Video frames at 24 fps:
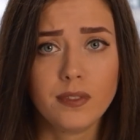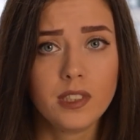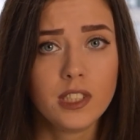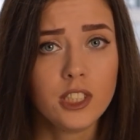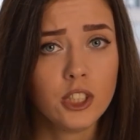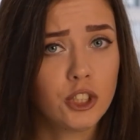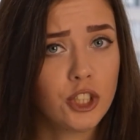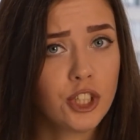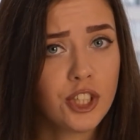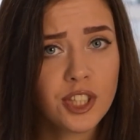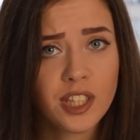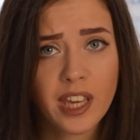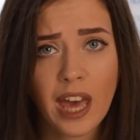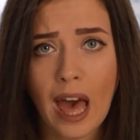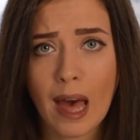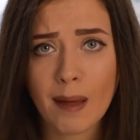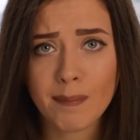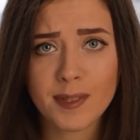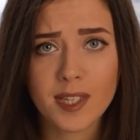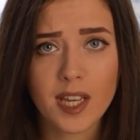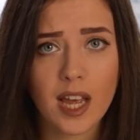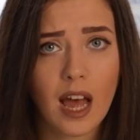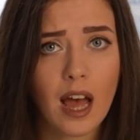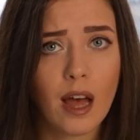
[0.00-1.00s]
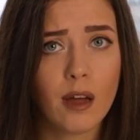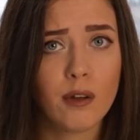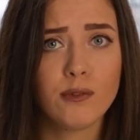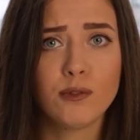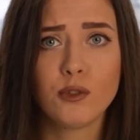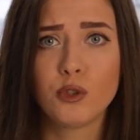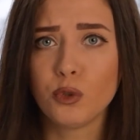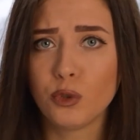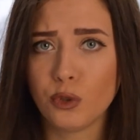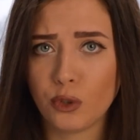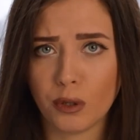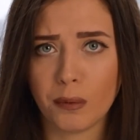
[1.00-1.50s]
Just calm down,
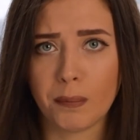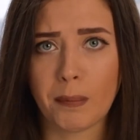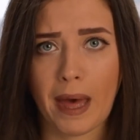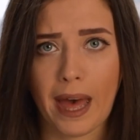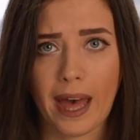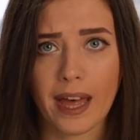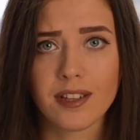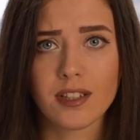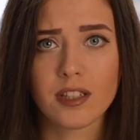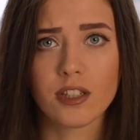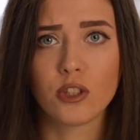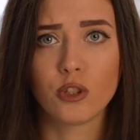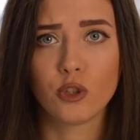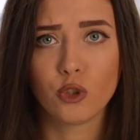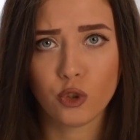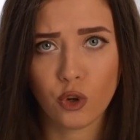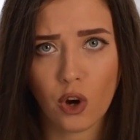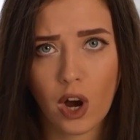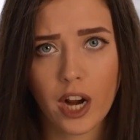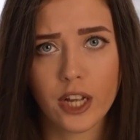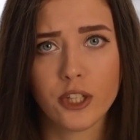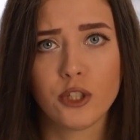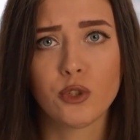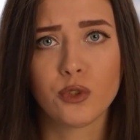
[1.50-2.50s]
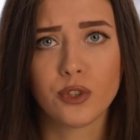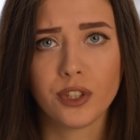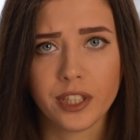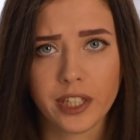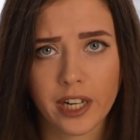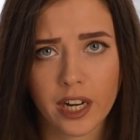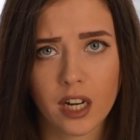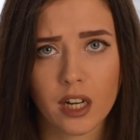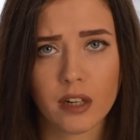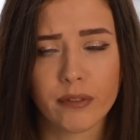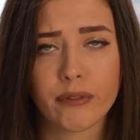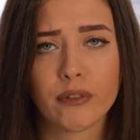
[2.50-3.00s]
do your best. Try to read
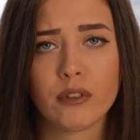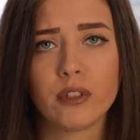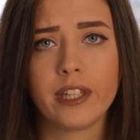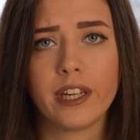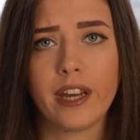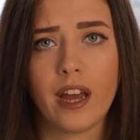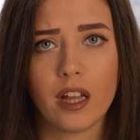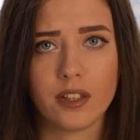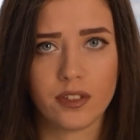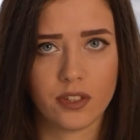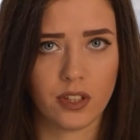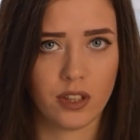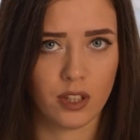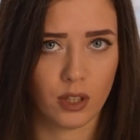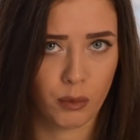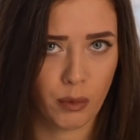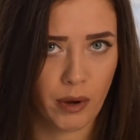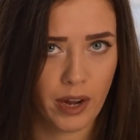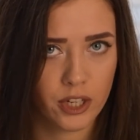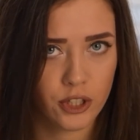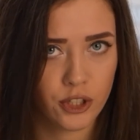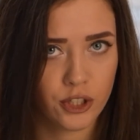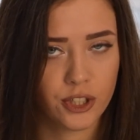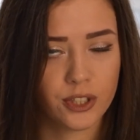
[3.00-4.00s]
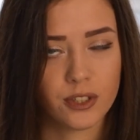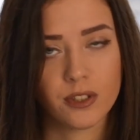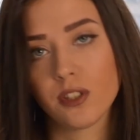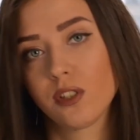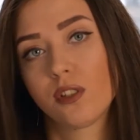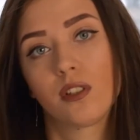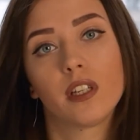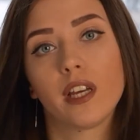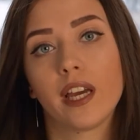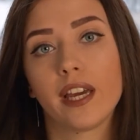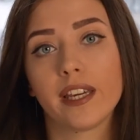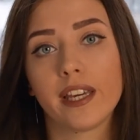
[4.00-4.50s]
carefully, answer the
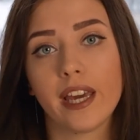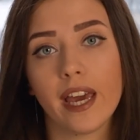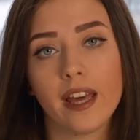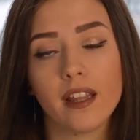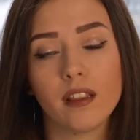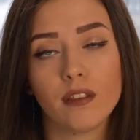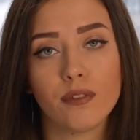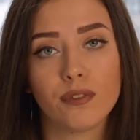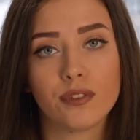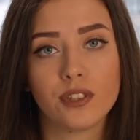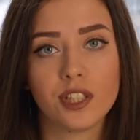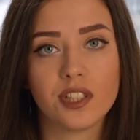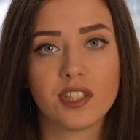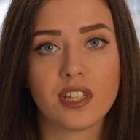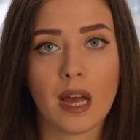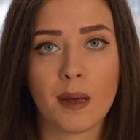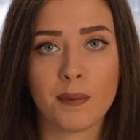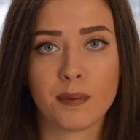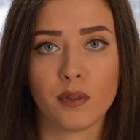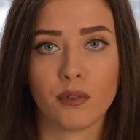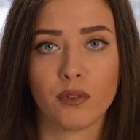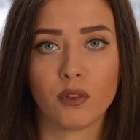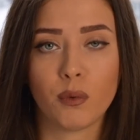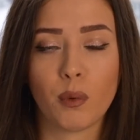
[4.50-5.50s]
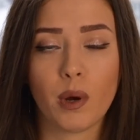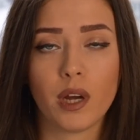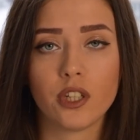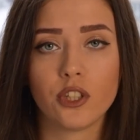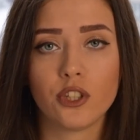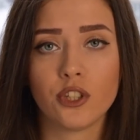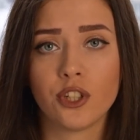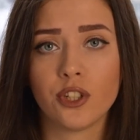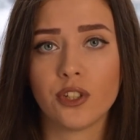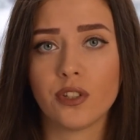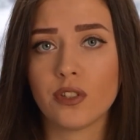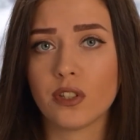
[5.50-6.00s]
questions. Again, 3 types of
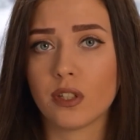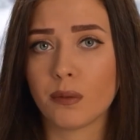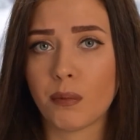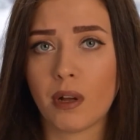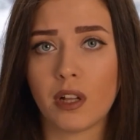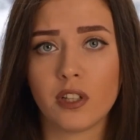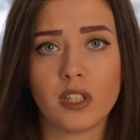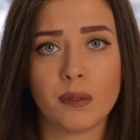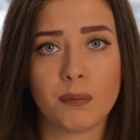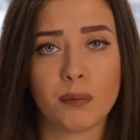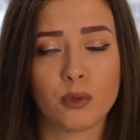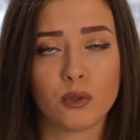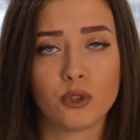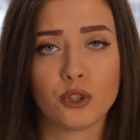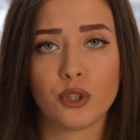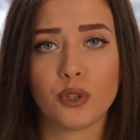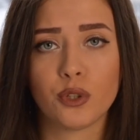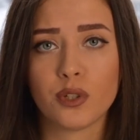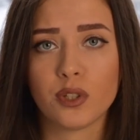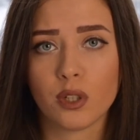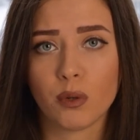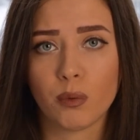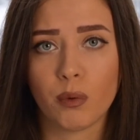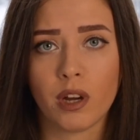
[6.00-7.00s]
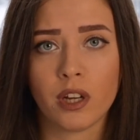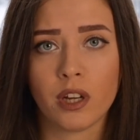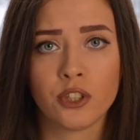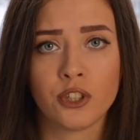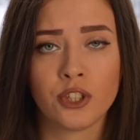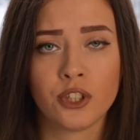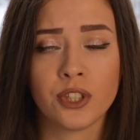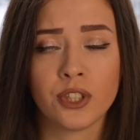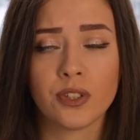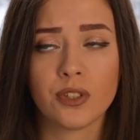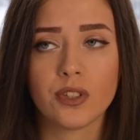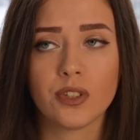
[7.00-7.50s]
questions: multiple choice
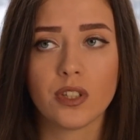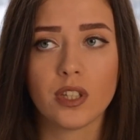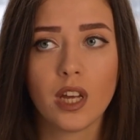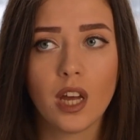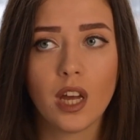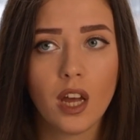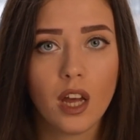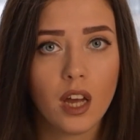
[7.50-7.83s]
questions,